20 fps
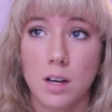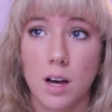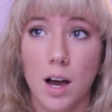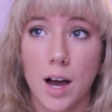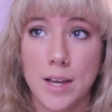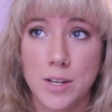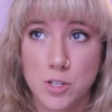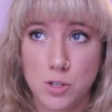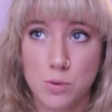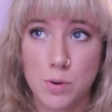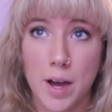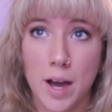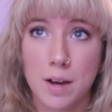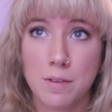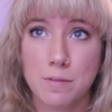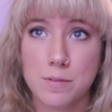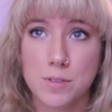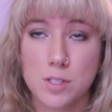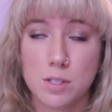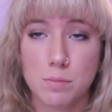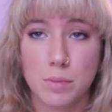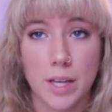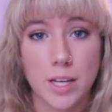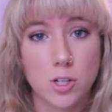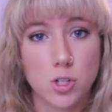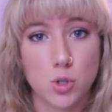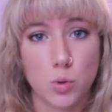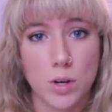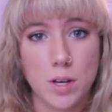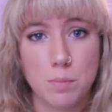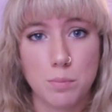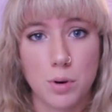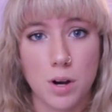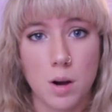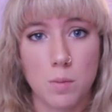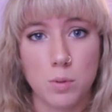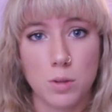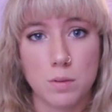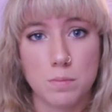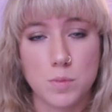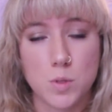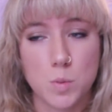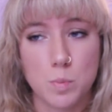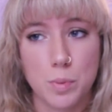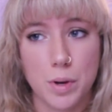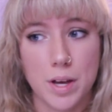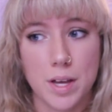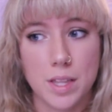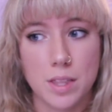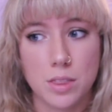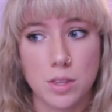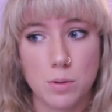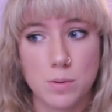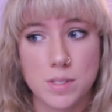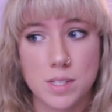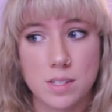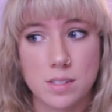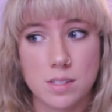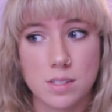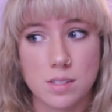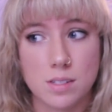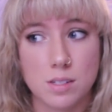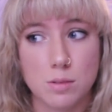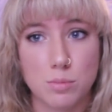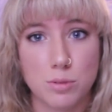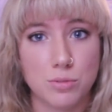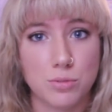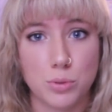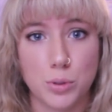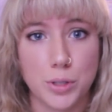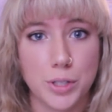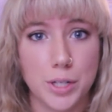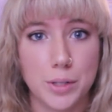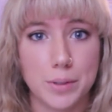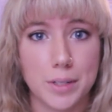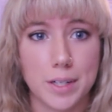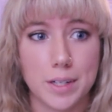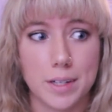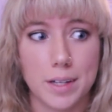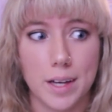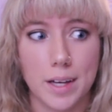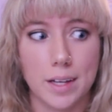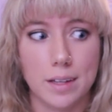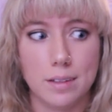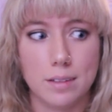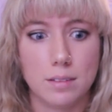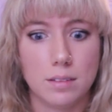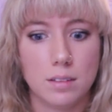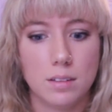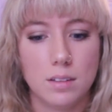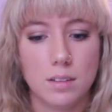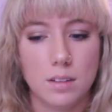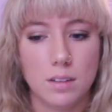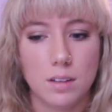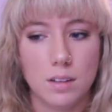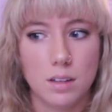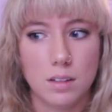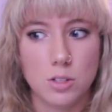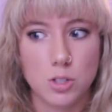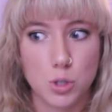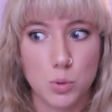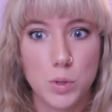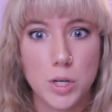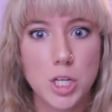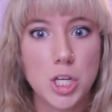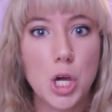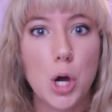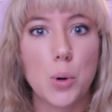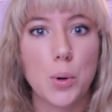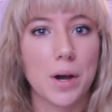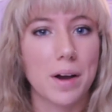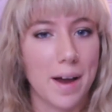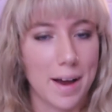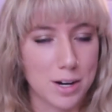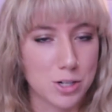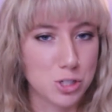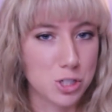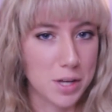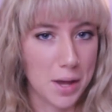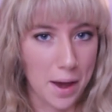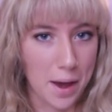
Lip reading: I do have some like joint problems, but those existed before yoga, and doing yoga actually